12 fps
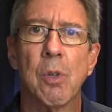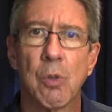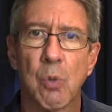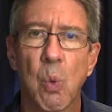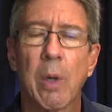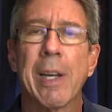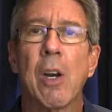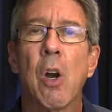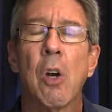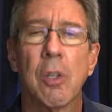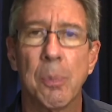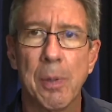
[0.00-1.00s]
working hard
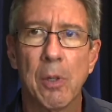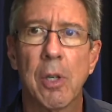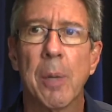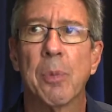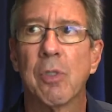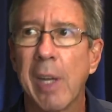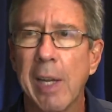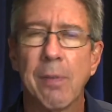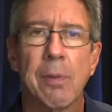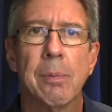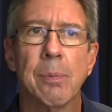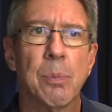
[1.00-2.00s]
to build up, save,
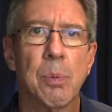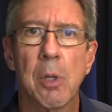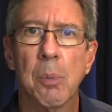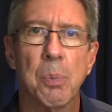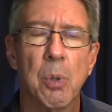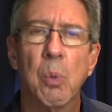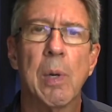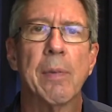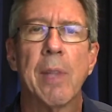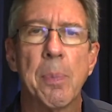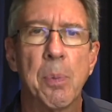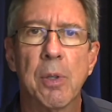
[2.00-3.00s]
and put wherever they
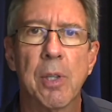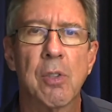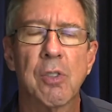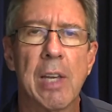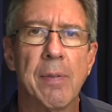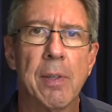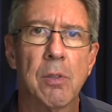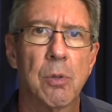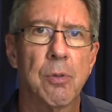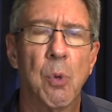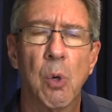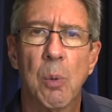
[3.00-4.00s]
put their savings or
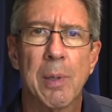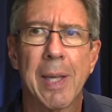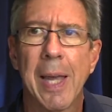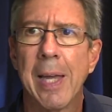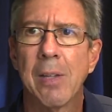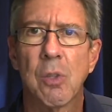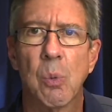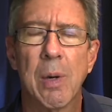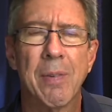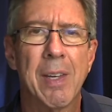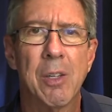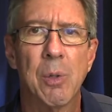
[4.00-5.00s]
401ks or whatever they
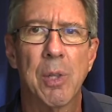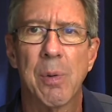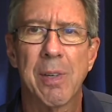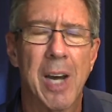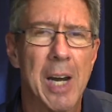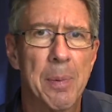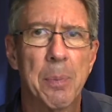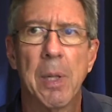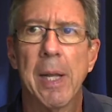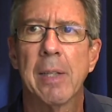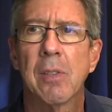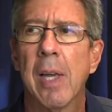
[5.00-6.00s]
do with their retirement
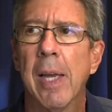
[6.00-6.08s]
plans,